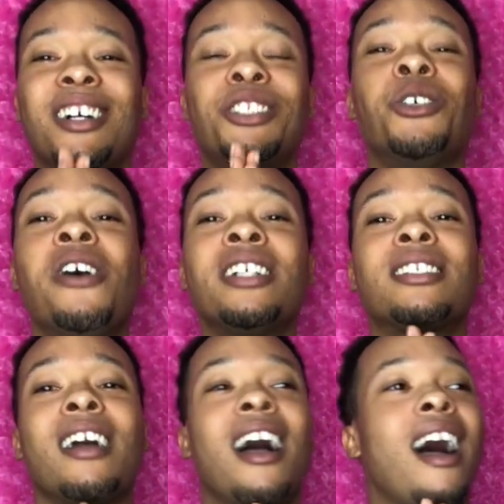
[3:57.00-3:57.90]
George,
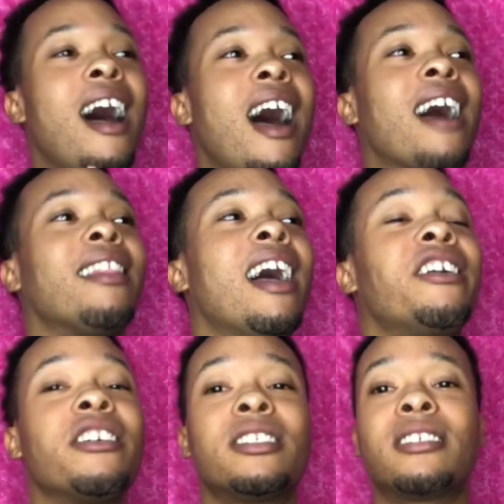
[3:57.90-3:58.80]
I like
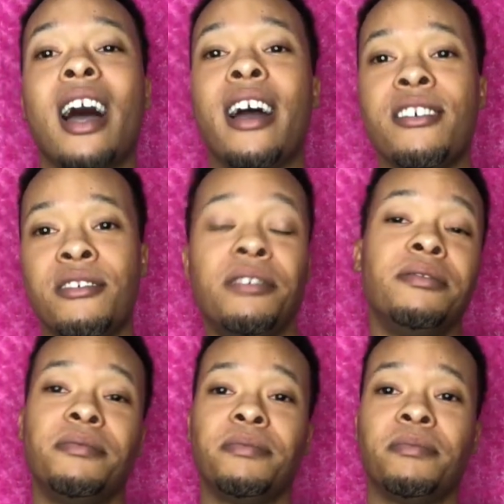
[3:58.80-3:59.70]
your style.
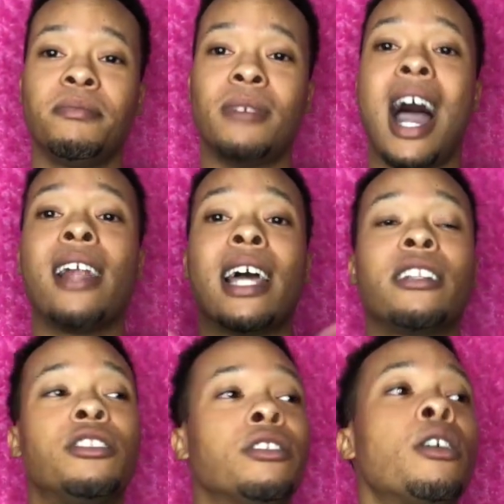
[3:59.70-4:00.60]
I like
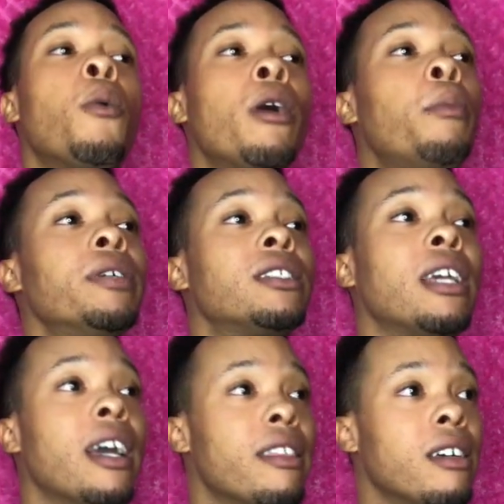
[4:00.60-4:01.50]
that you're so well put
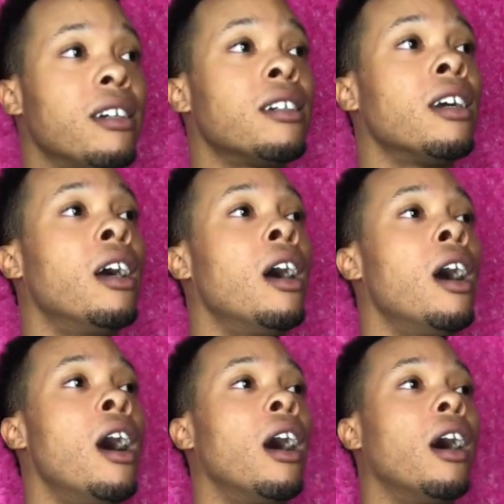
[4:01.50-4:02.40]
together,
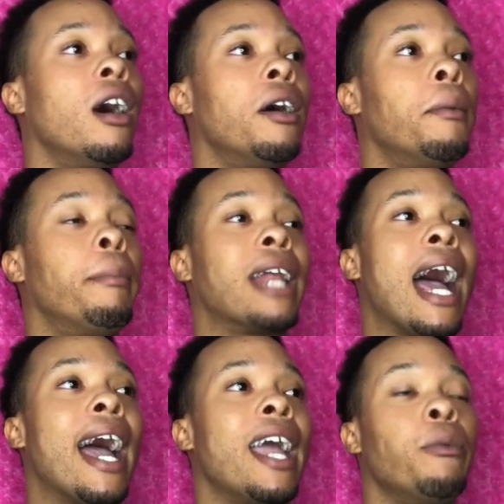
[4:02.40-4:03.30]
but I hate